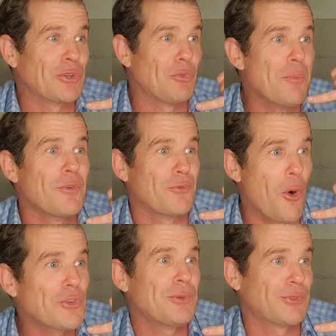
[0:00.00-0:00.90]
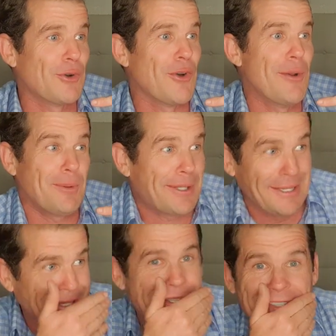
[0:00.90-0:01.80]
a woman forced himself on. Listen
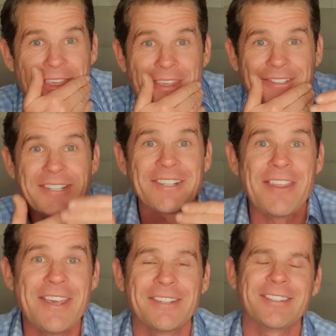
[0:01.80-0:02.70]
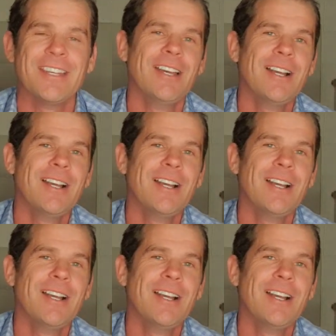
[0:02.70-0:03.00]
to this.